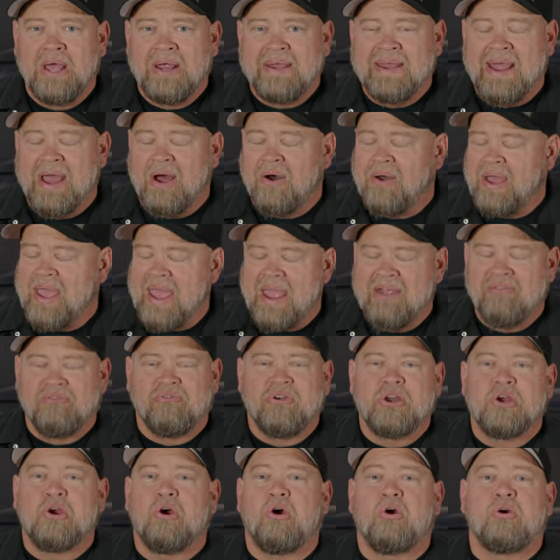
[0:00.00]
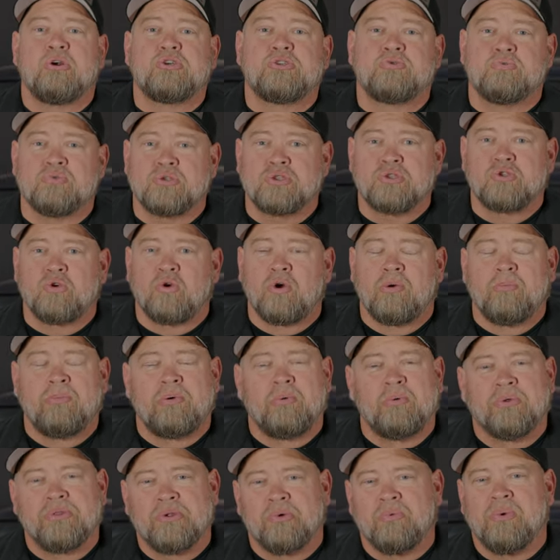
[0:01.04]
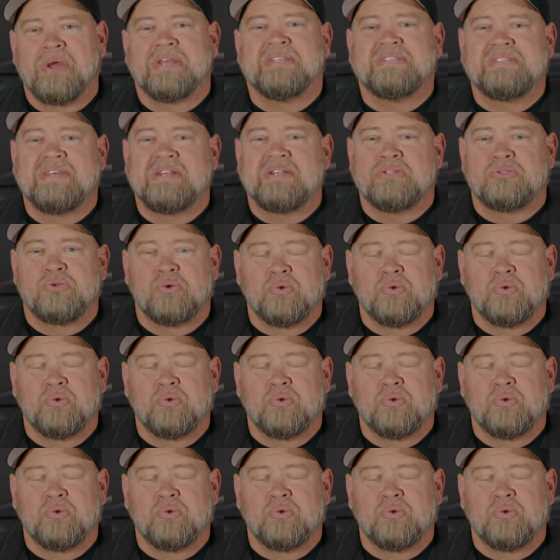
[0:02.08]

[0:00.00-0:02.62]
Now, every car is restorable with the right set of